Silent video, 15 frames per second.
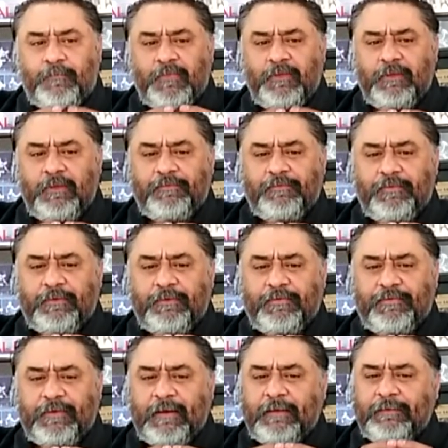you have to
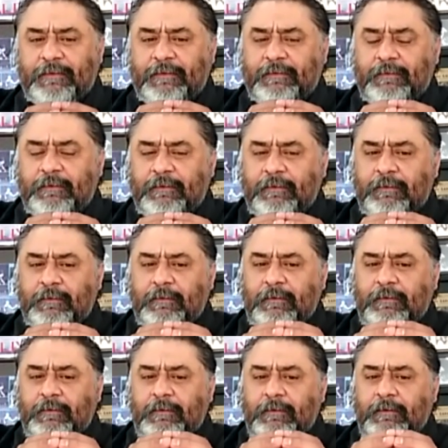understand that
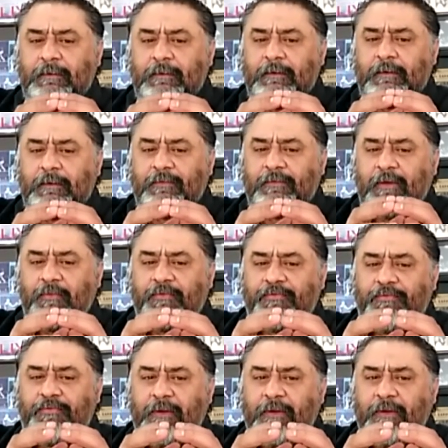as I was